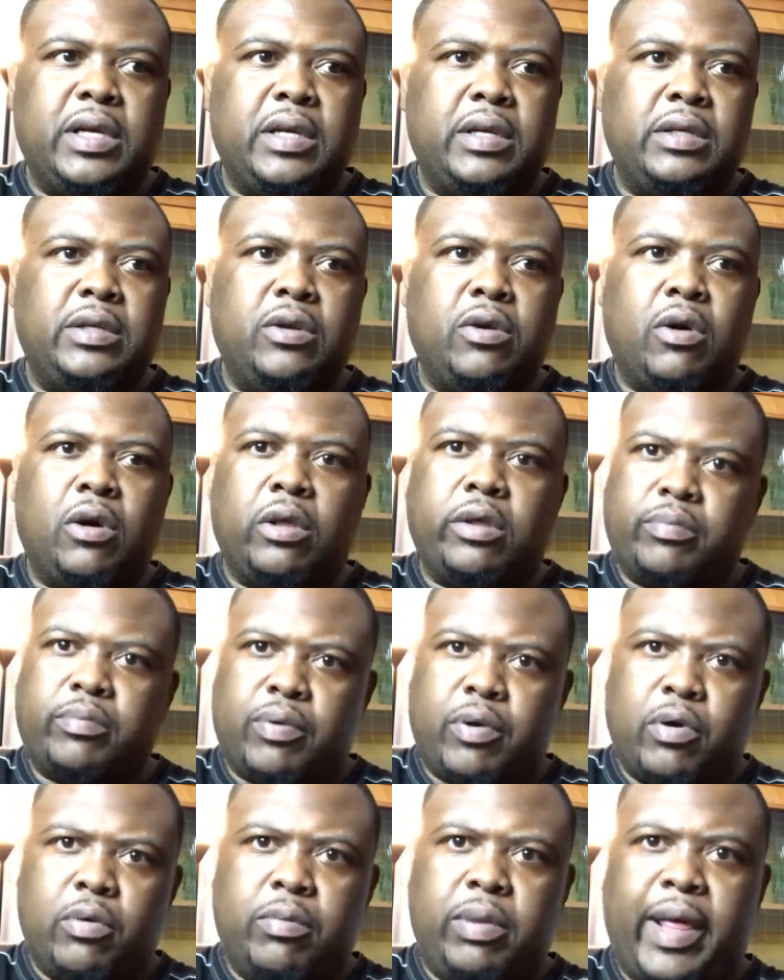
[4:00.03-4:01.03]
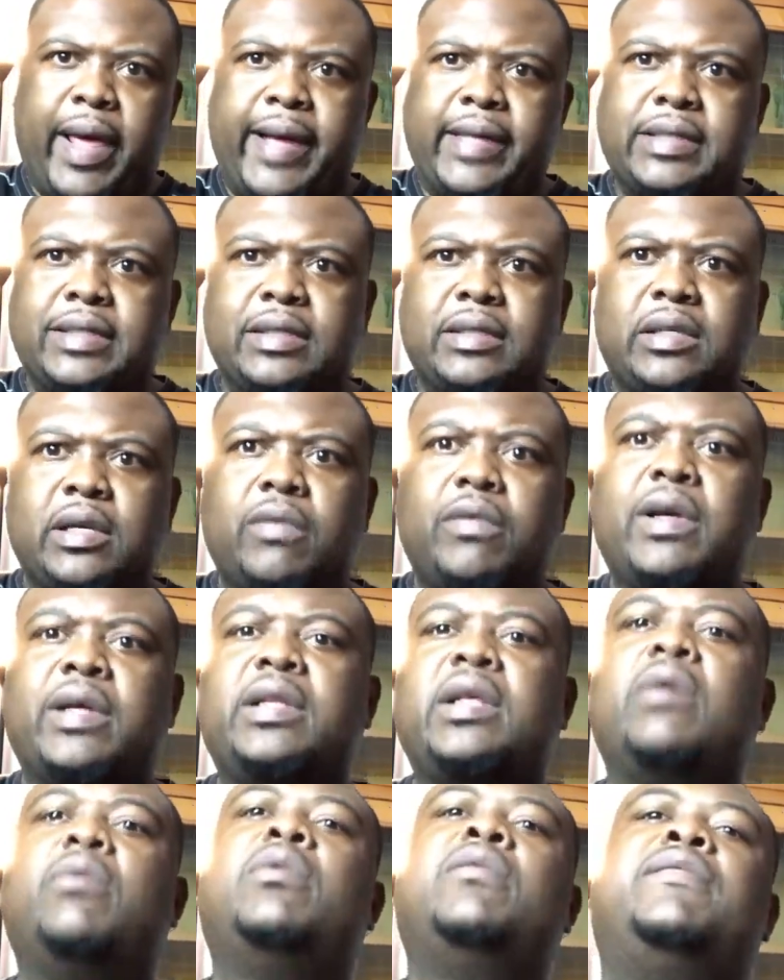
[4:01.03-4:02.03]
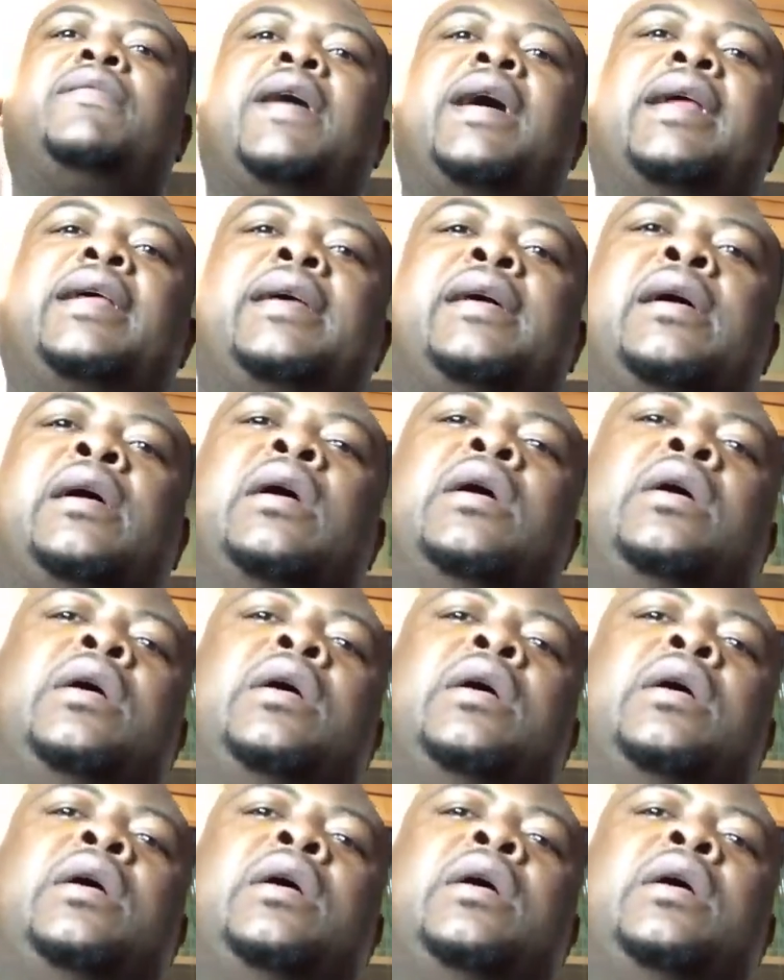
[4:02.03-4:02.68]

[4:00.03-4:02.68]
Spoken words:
and all the pro blacks and stuff like that. We're fighting.